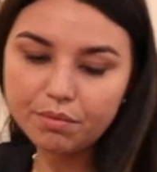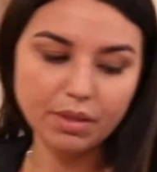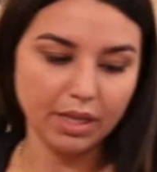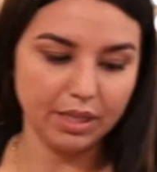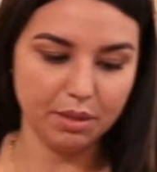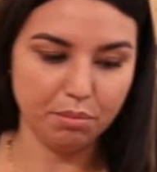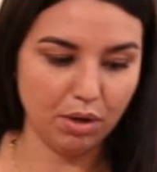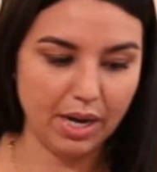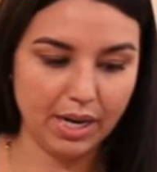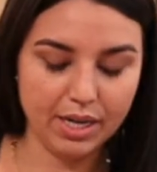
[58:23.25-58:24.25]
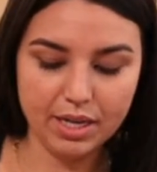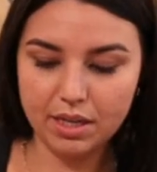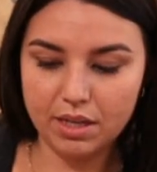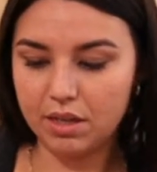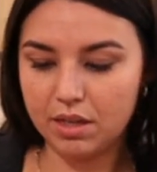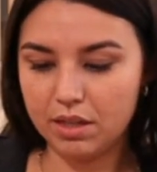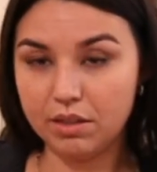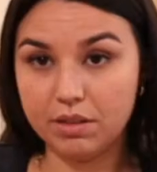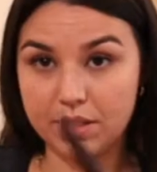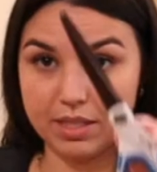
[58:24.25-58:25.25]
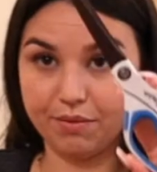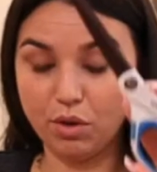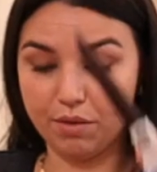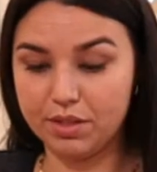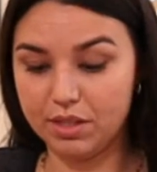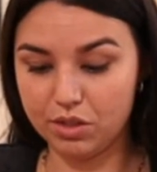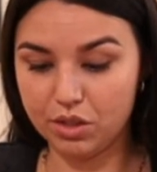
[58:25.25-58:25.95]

in the braid. This is if you have scissors.